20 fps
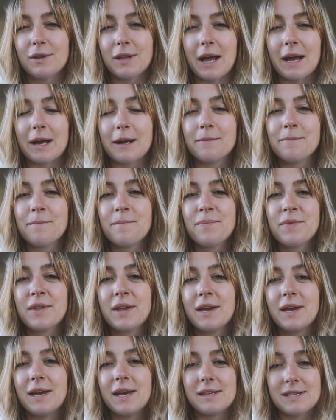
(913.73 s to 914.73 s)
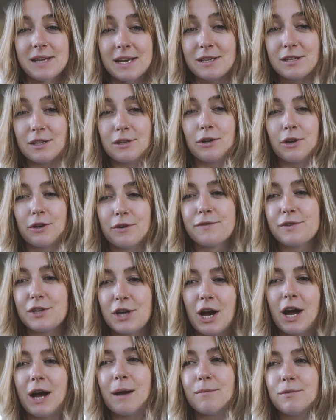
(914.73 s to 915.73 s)
Like it takes a lot of
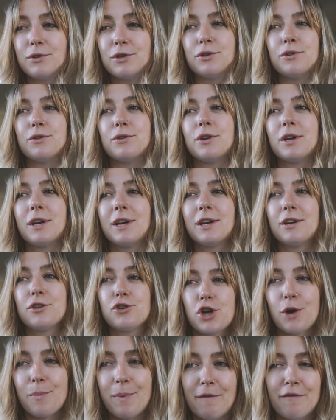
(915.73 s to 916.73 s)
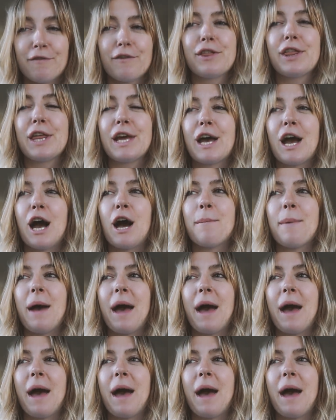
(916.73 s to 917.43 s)
time to chop everything up,